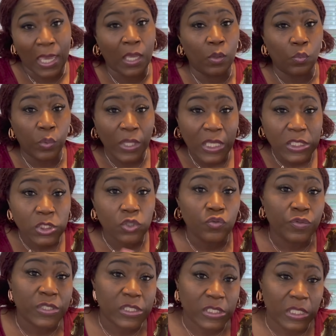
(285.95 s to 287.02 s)
8 weeks
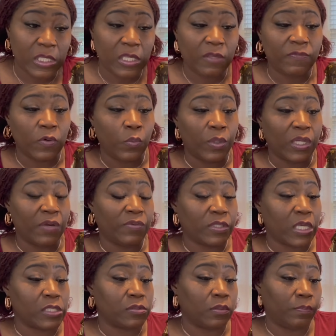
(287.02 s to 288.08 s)
to receive or whatever
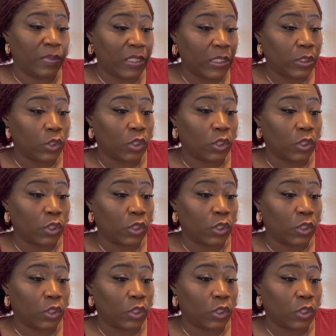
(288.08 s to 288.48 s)
the case may be.